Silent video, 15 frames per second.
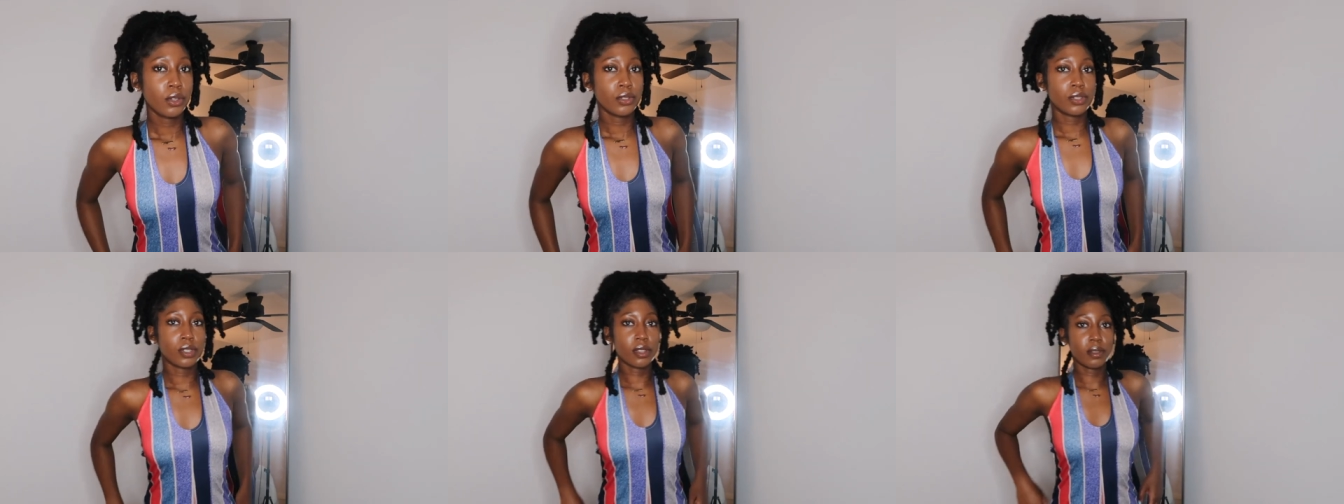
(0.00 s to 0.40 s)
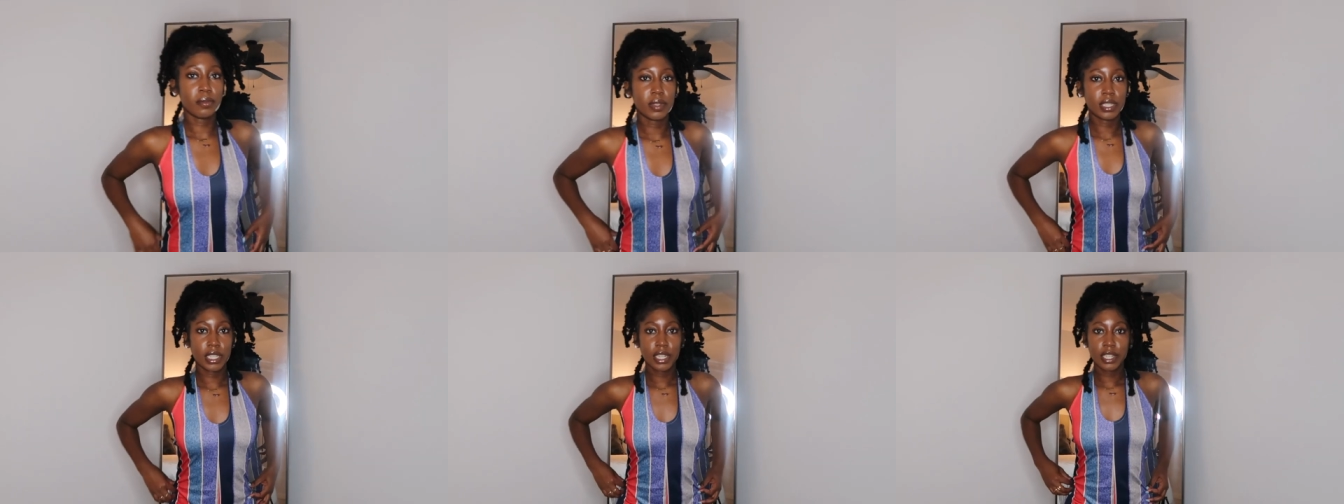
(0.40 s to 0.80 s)
So the
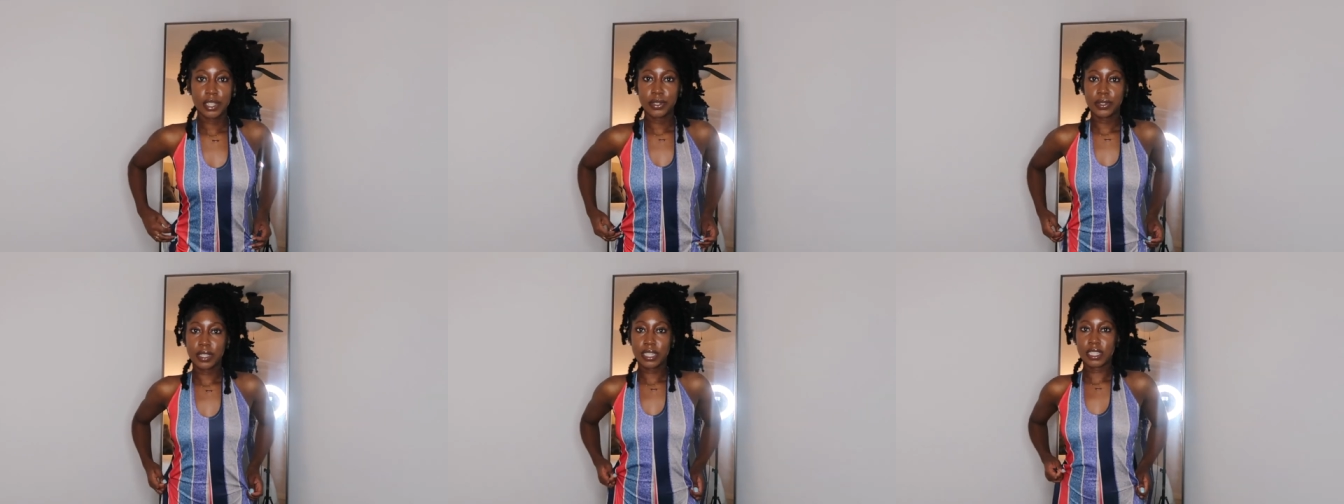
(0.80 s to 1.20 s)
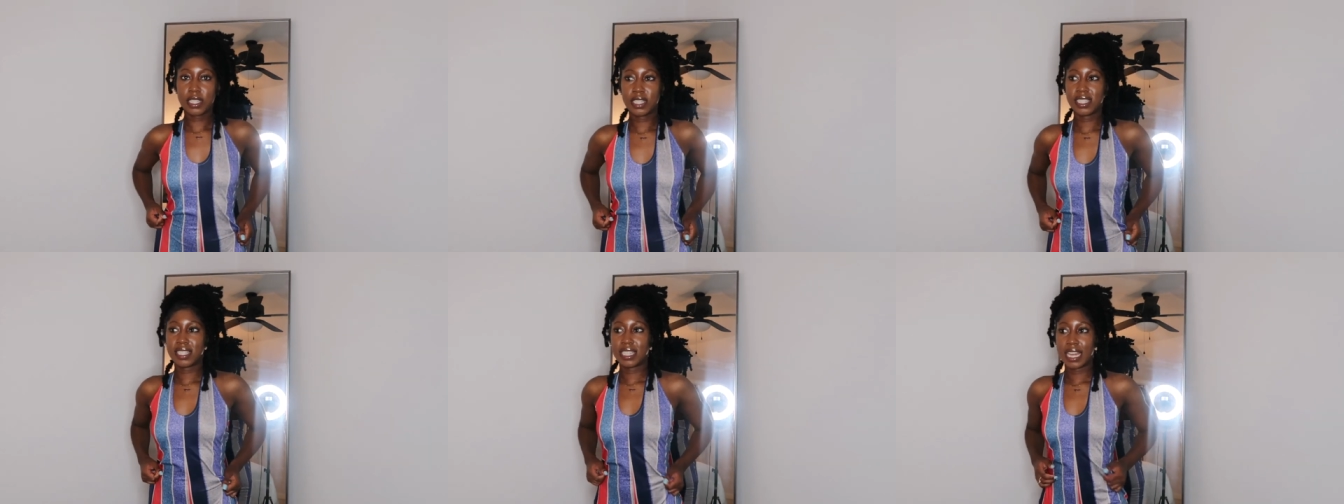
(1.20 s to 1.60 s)
material
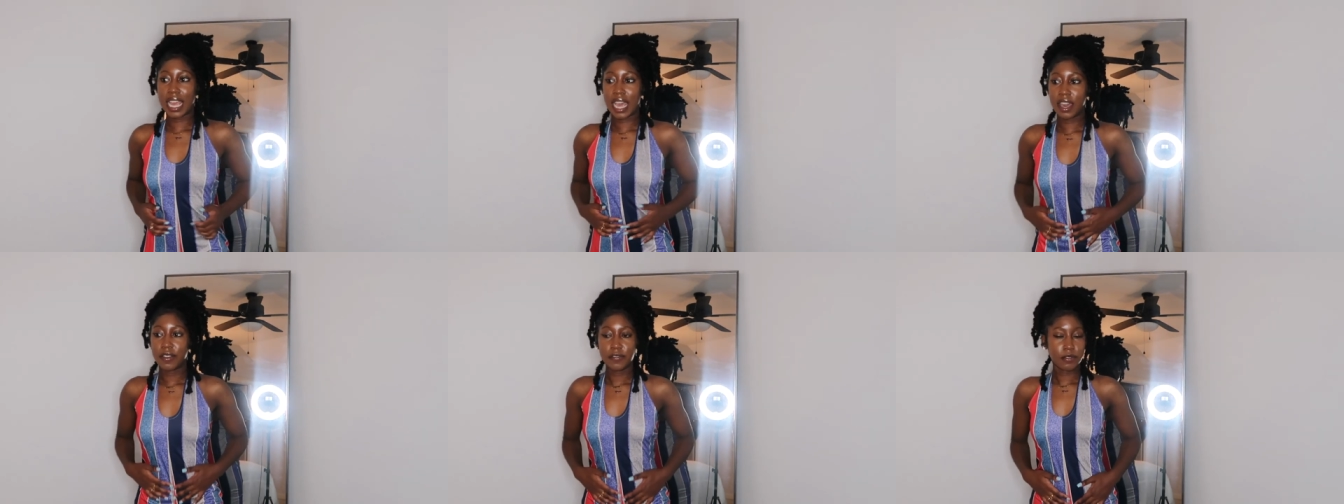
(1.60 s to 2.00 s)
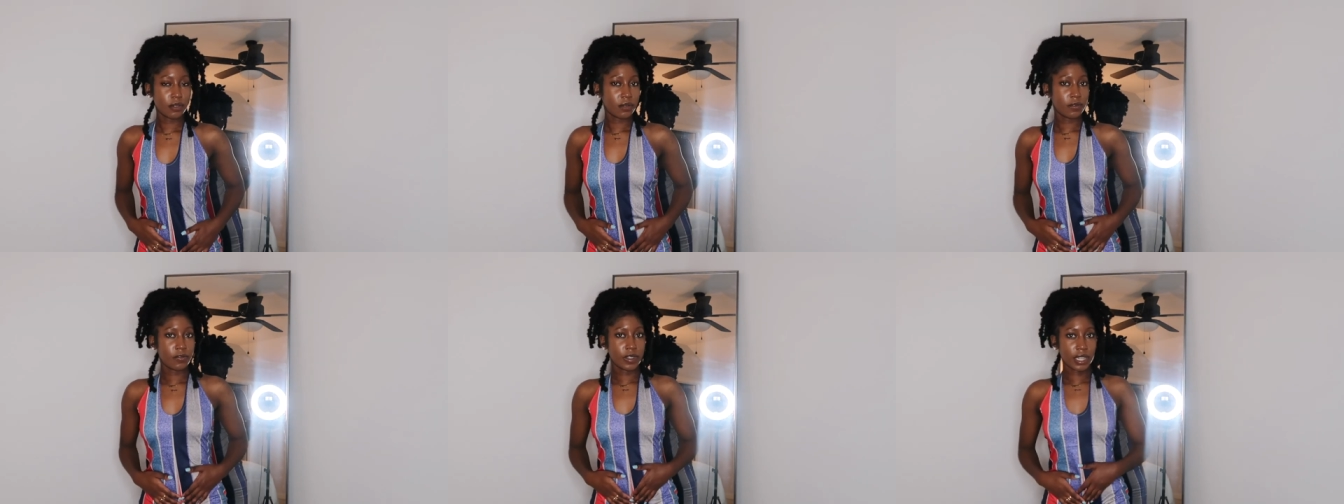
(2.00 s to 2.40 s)
is just not
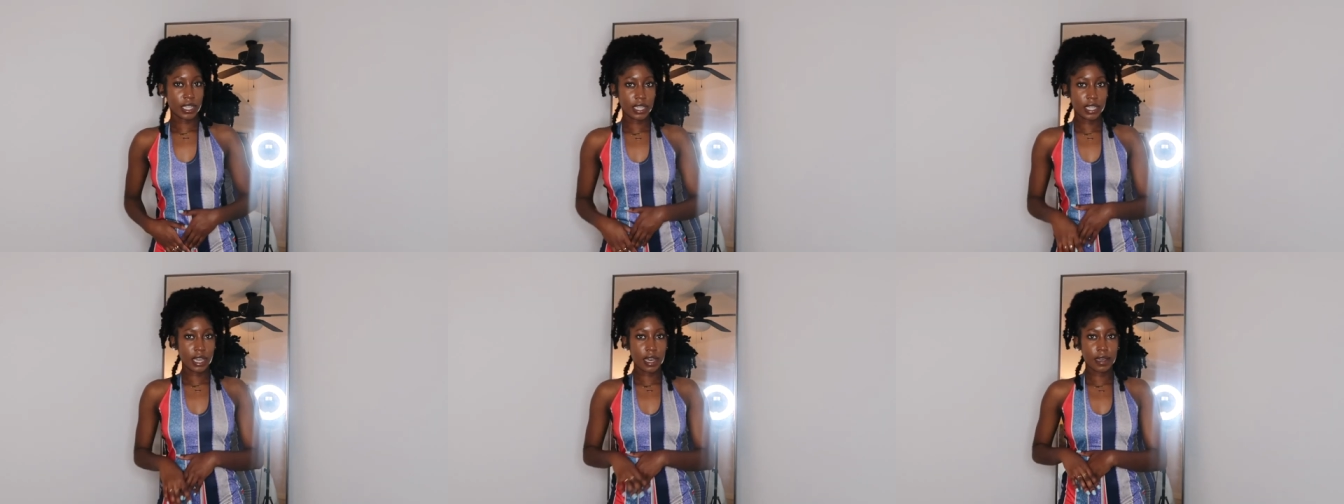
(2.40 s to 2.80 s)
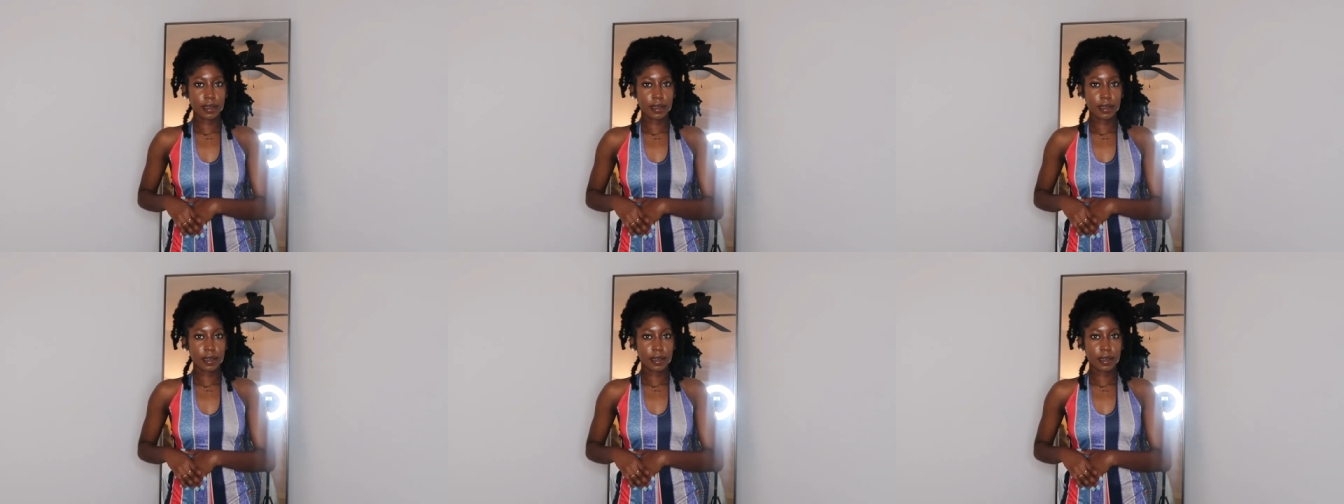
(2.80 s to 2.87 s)
form fitting.